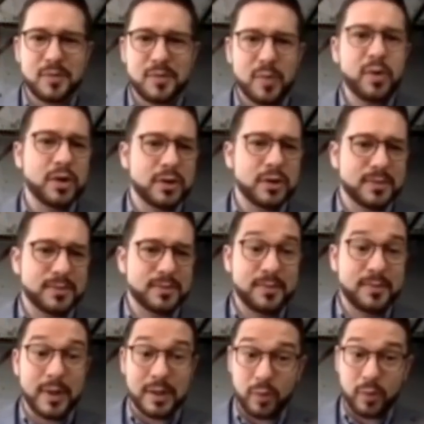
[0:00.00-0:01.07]
a bird,
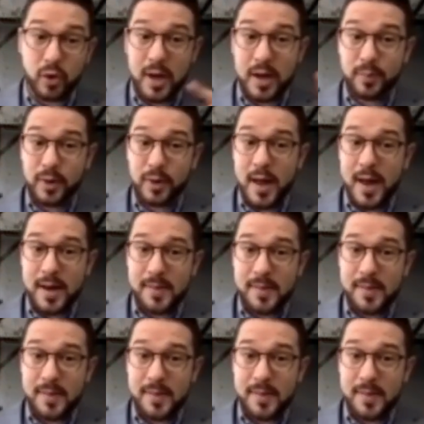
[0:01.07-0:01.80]
but the boy had a plan.